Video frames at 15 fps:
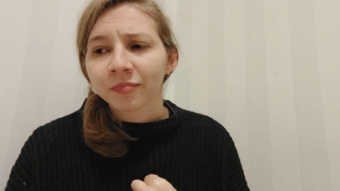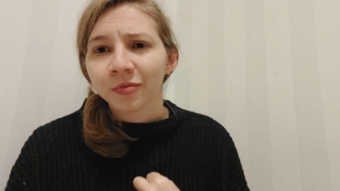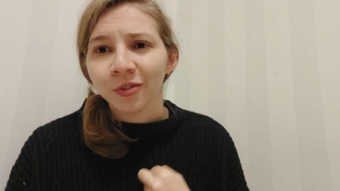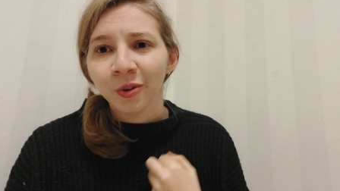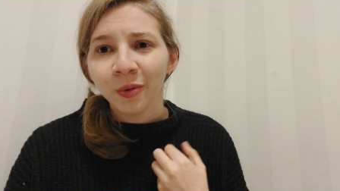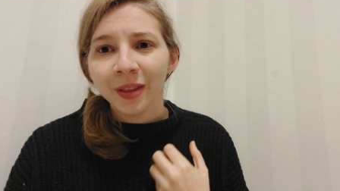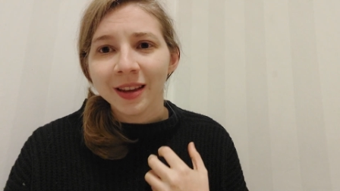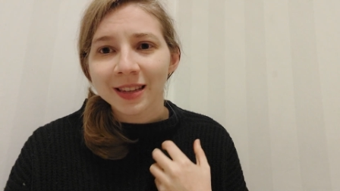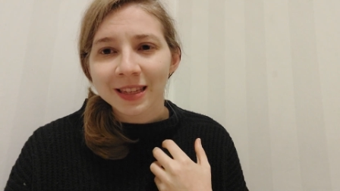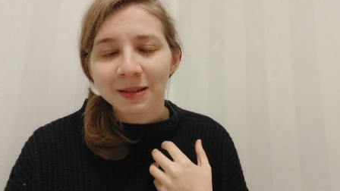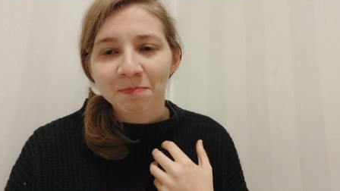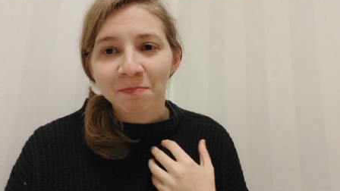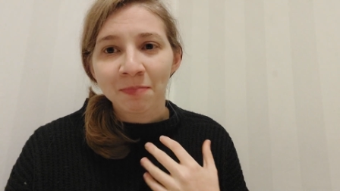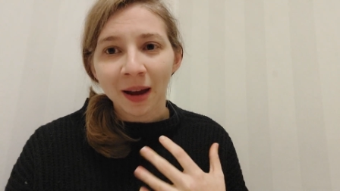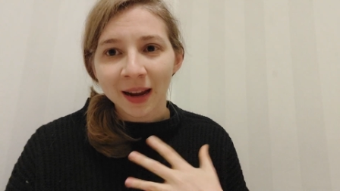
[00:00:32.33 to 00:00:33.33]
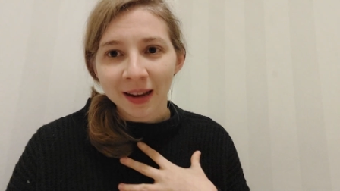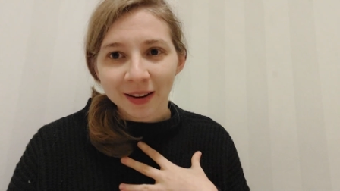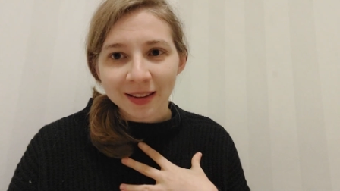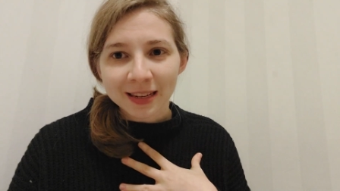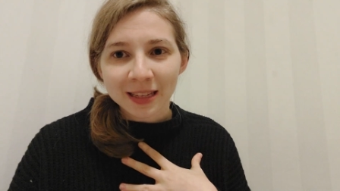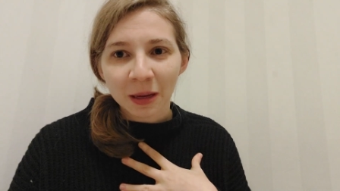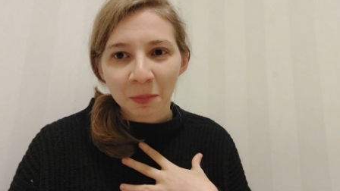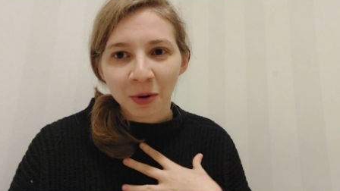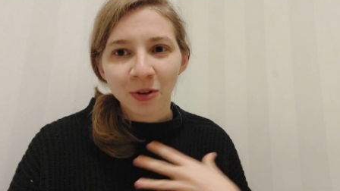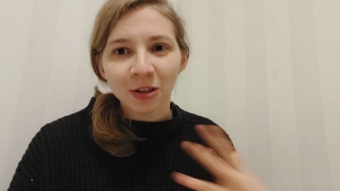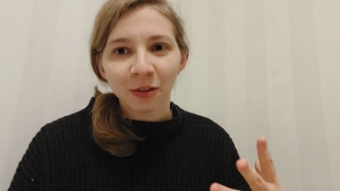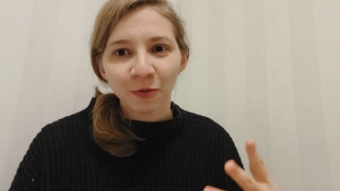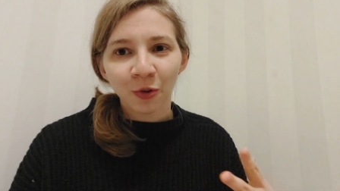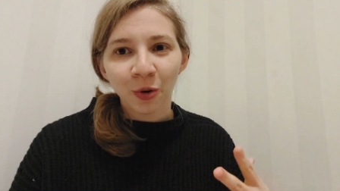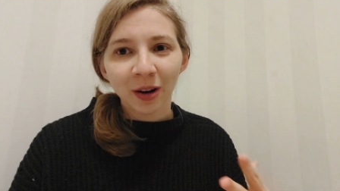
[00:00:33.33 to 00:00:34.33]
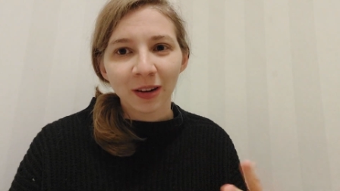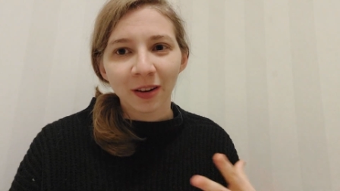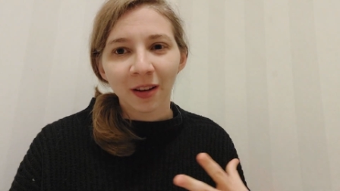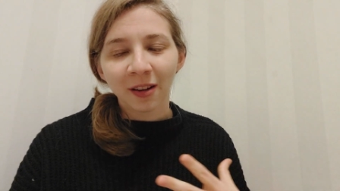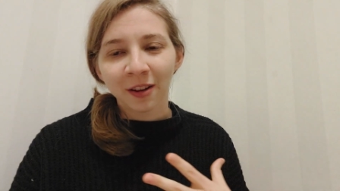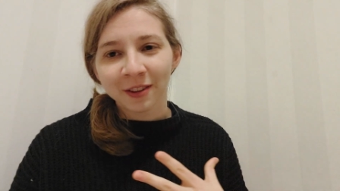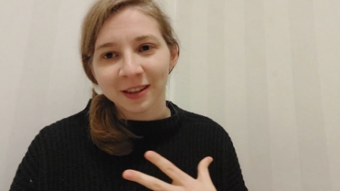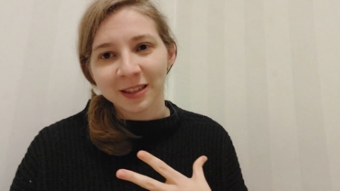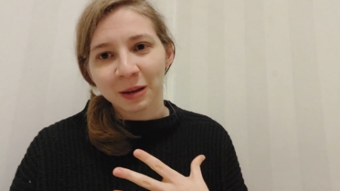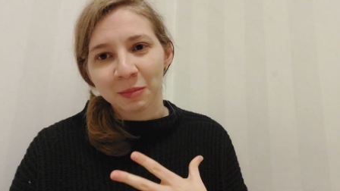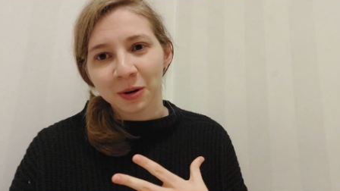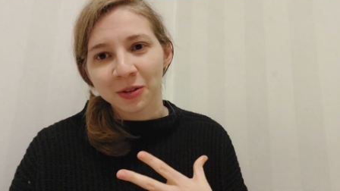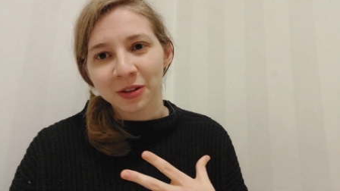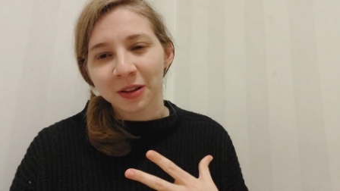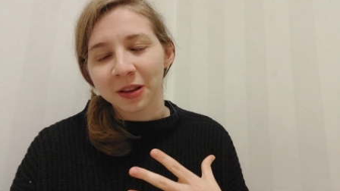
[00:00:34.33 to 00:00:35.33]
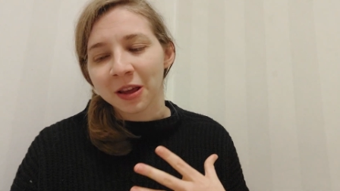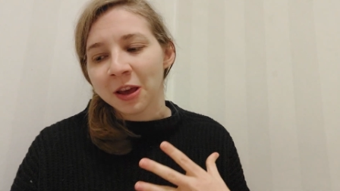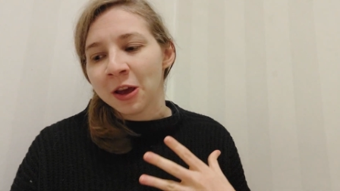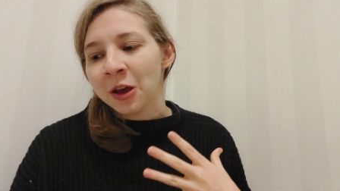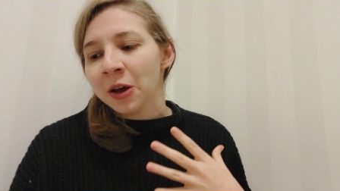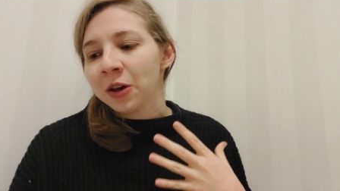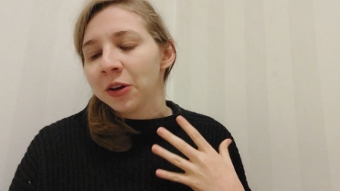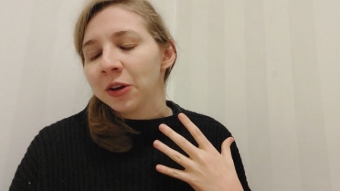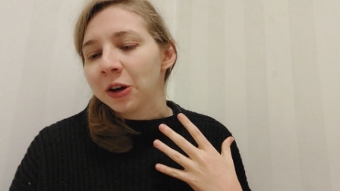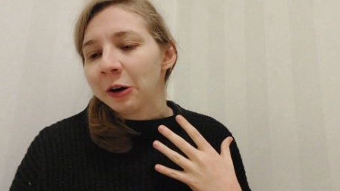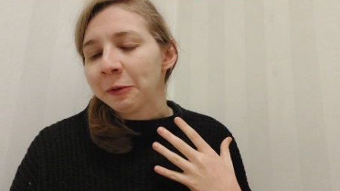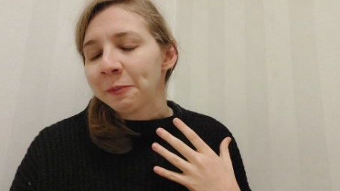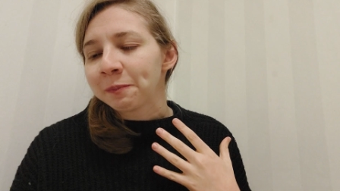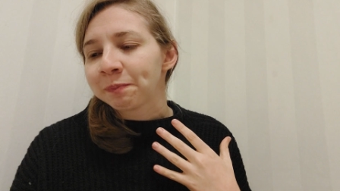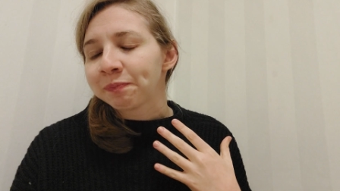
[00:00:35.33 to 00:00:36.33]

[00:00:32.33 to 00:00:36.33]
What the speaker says: do this by an autistic person for an autistic person. You know,